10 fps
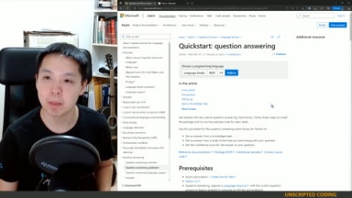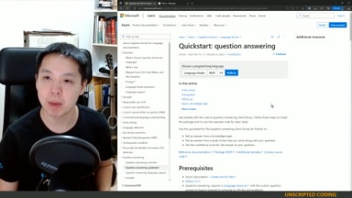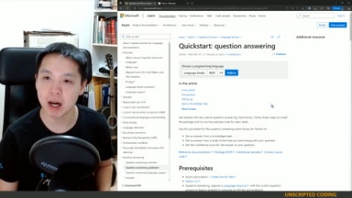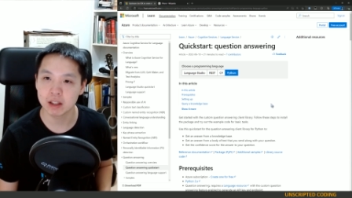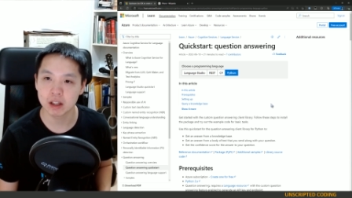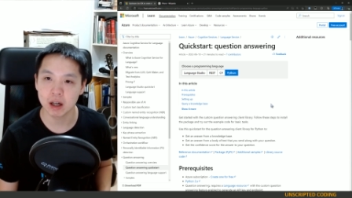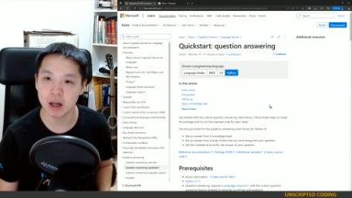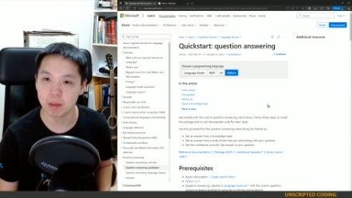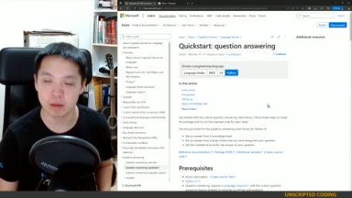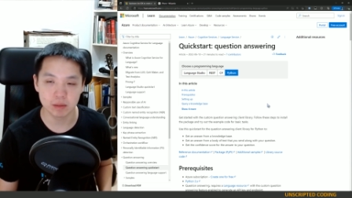but
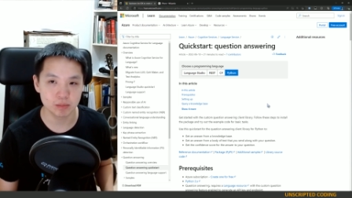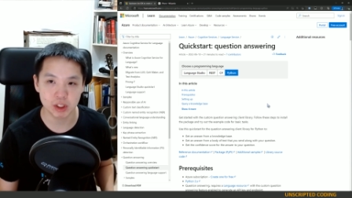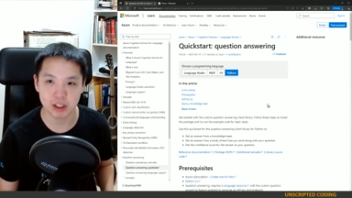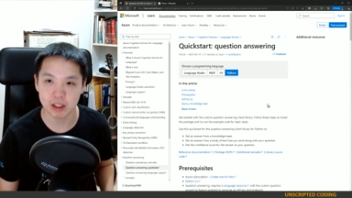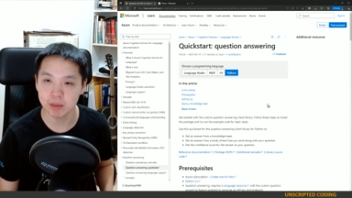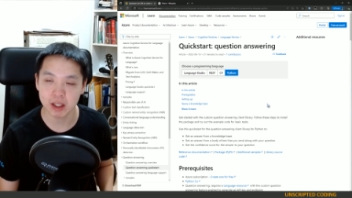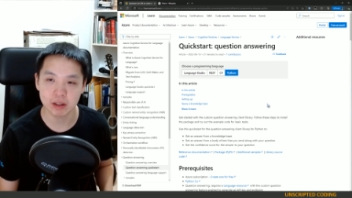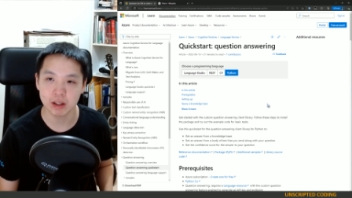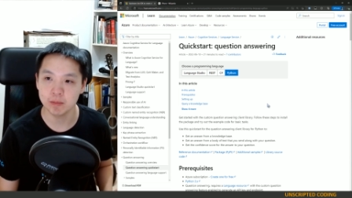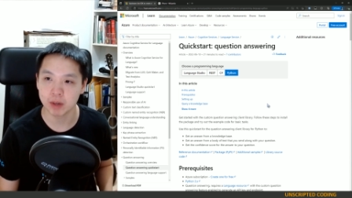uh,
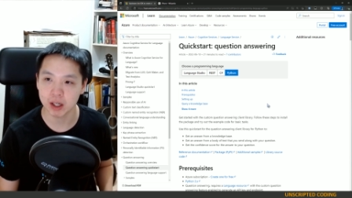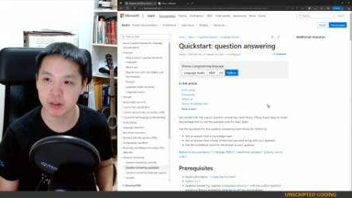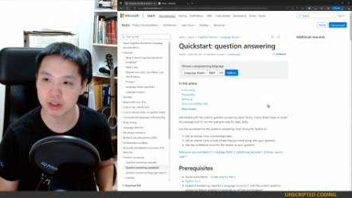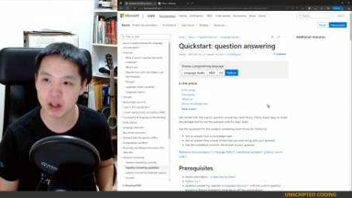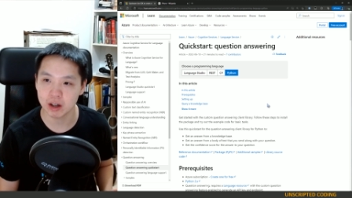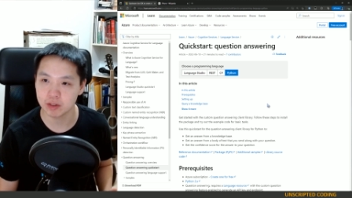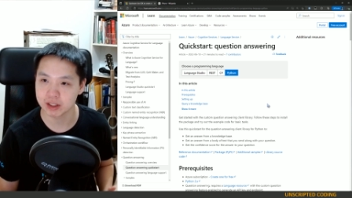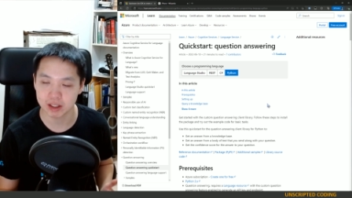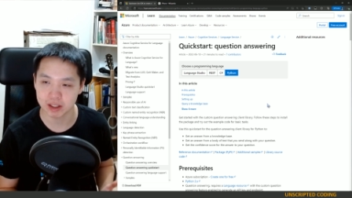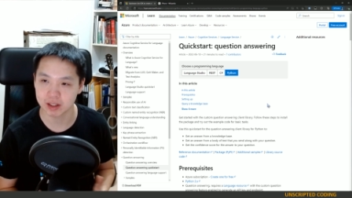seemingly Microsoft
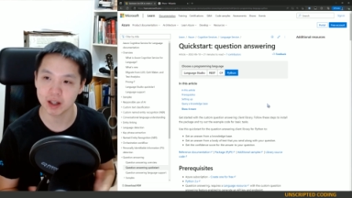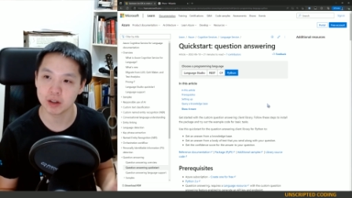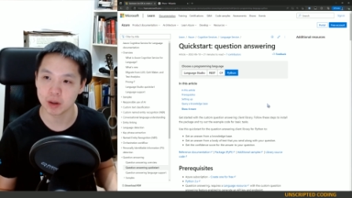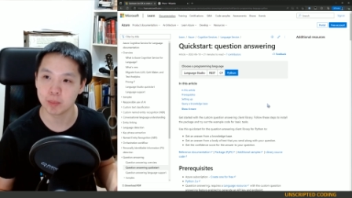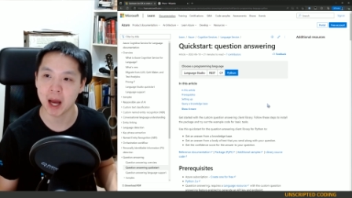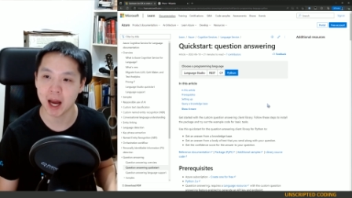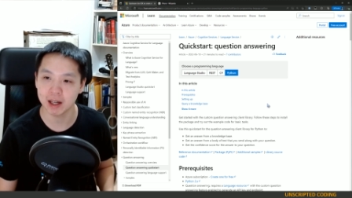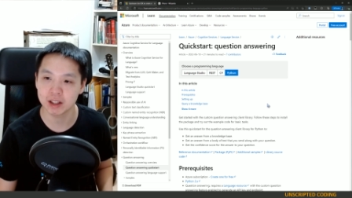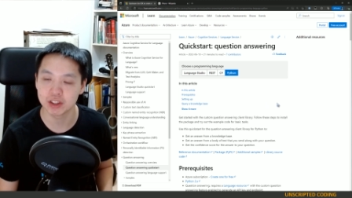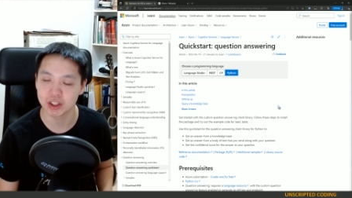has decided to
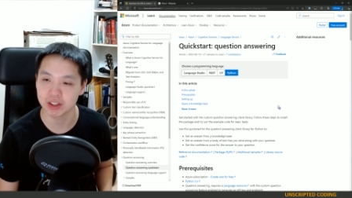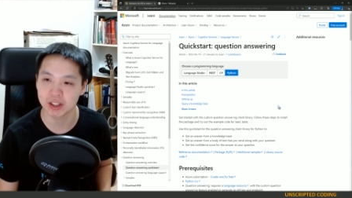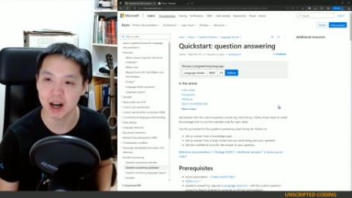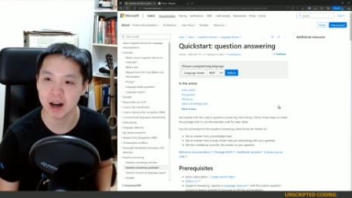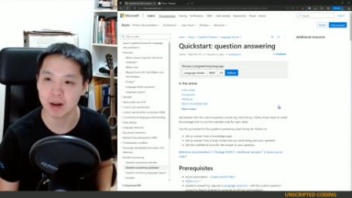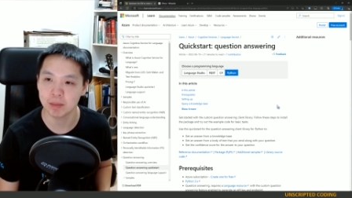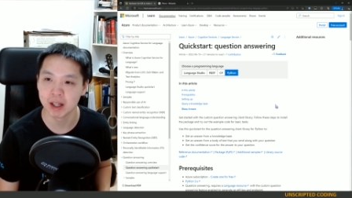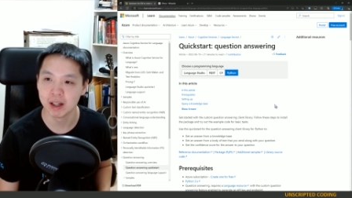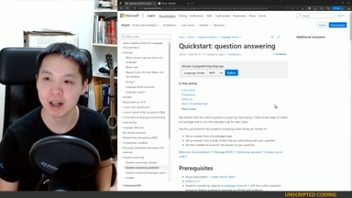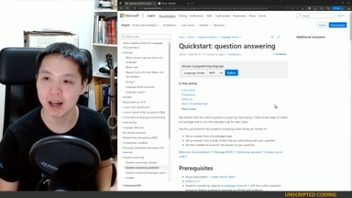package this up
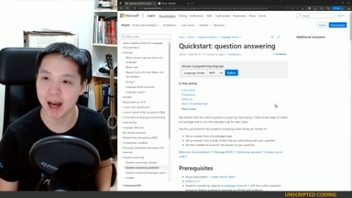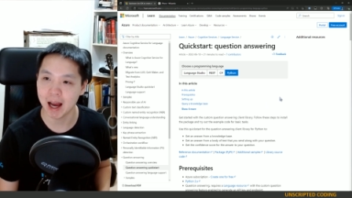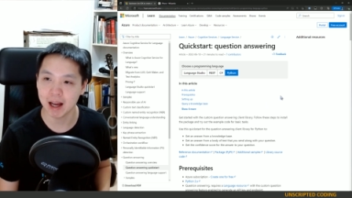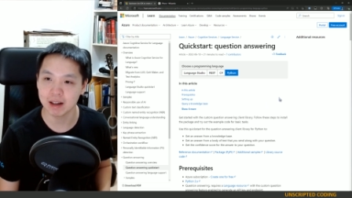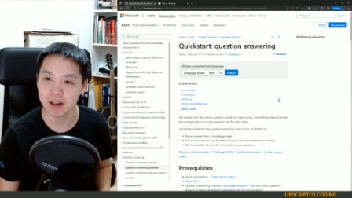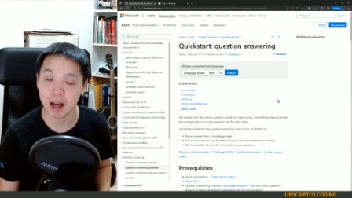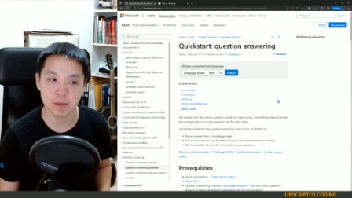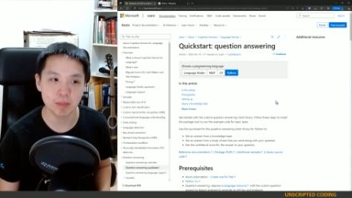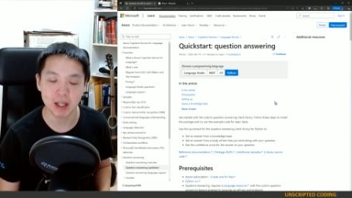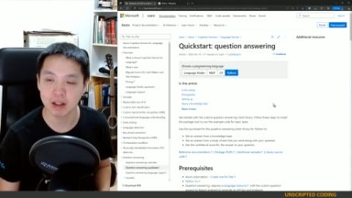and
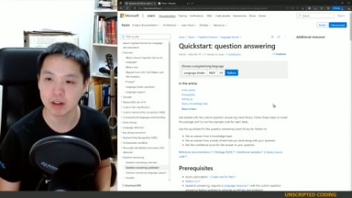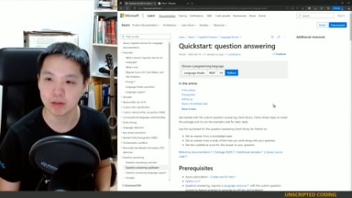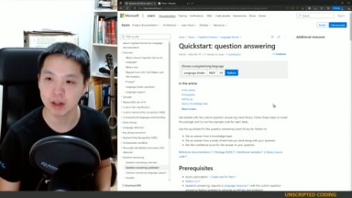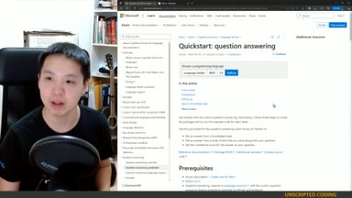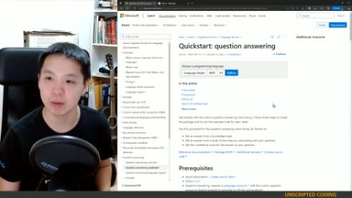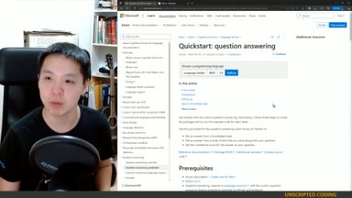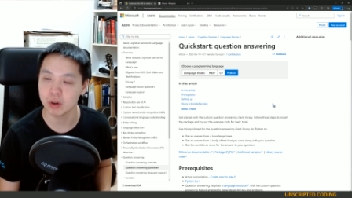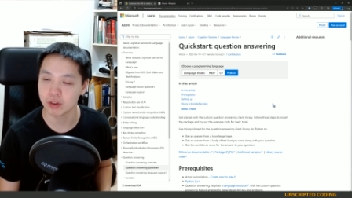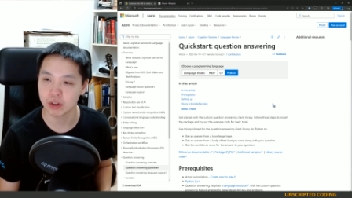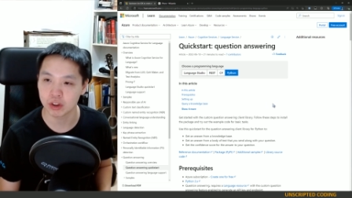and make it
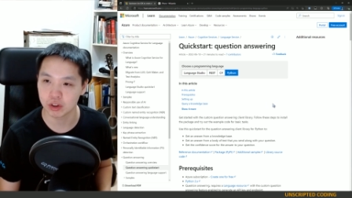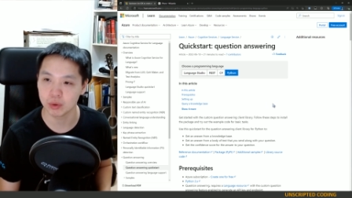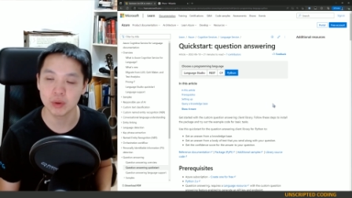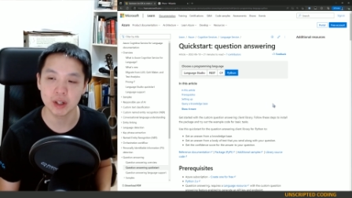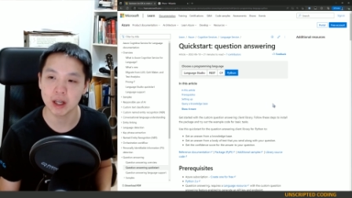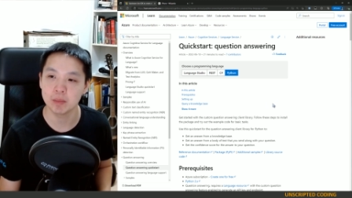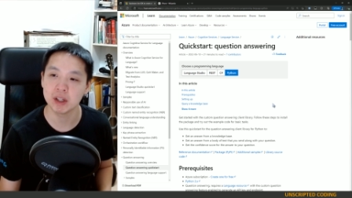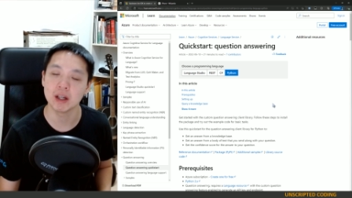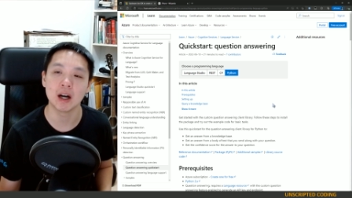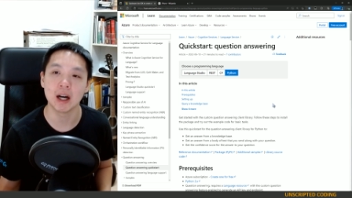available through an
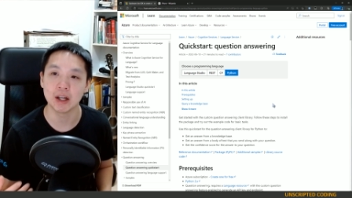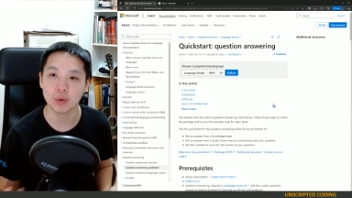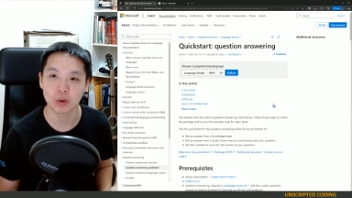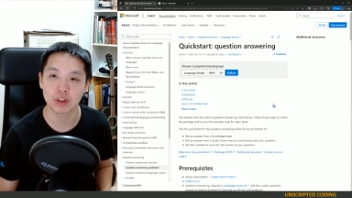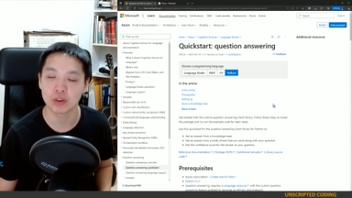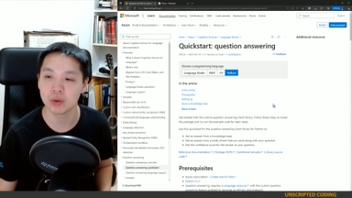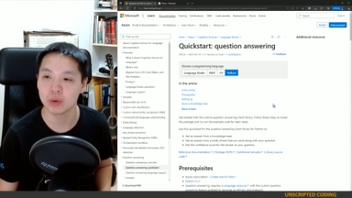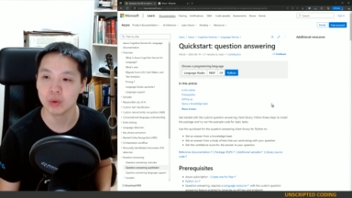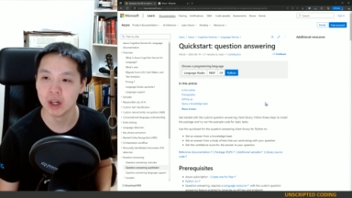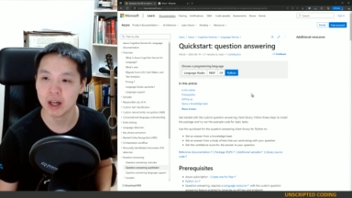API or
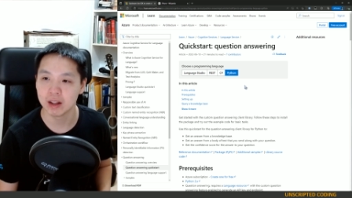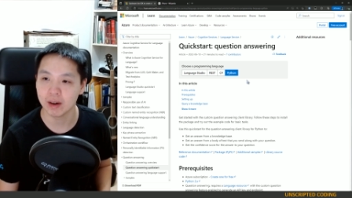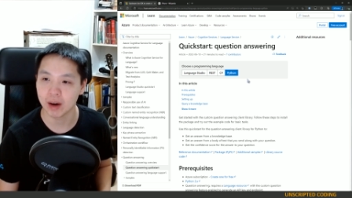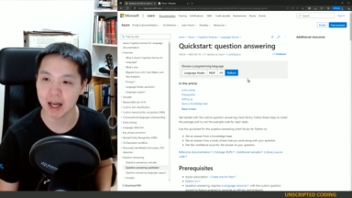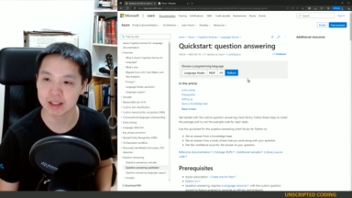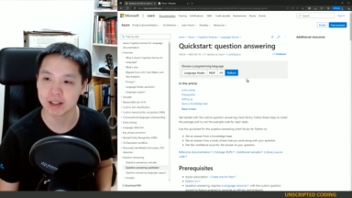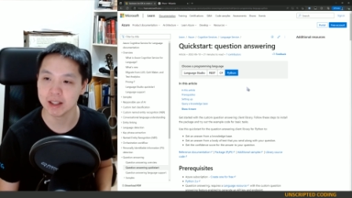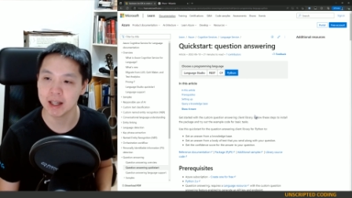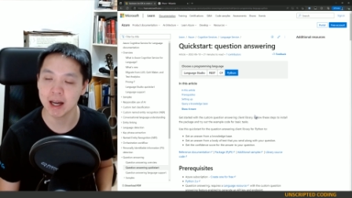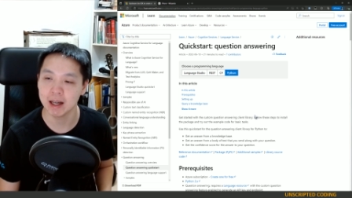through their
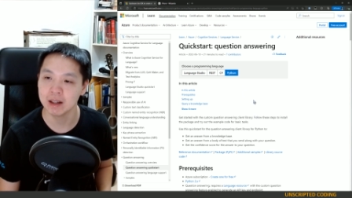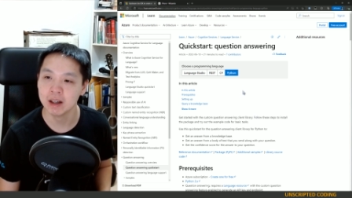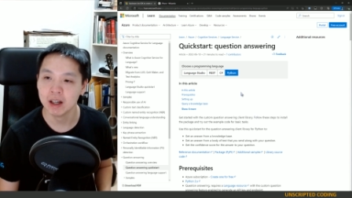SDK.